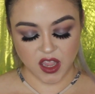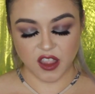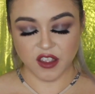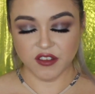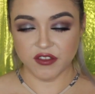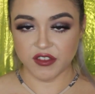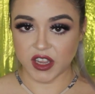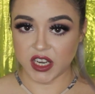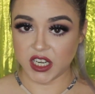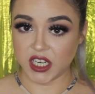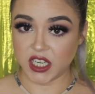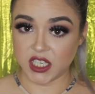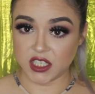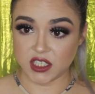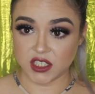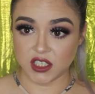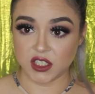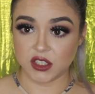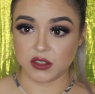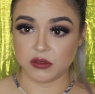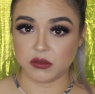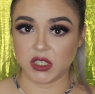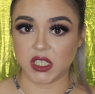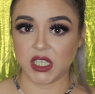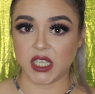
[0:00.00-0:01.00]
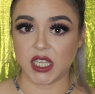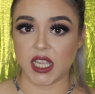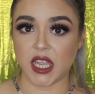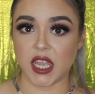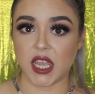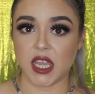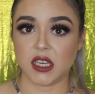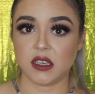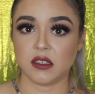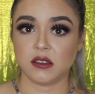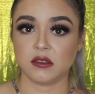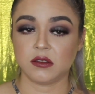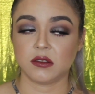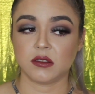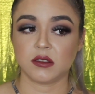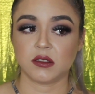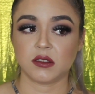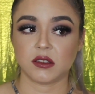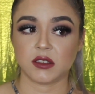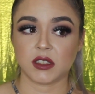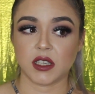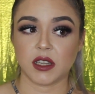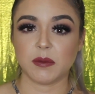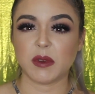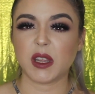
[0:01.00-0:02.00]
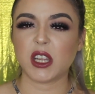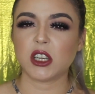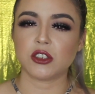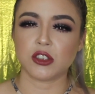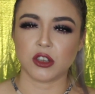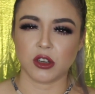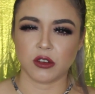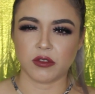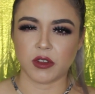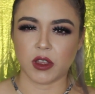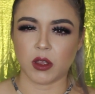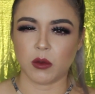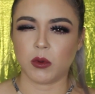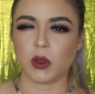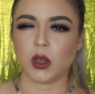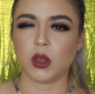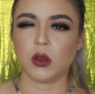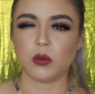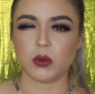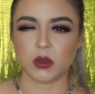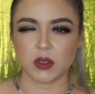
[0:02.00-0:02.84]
if I need to do it again, I'm not sure if I will.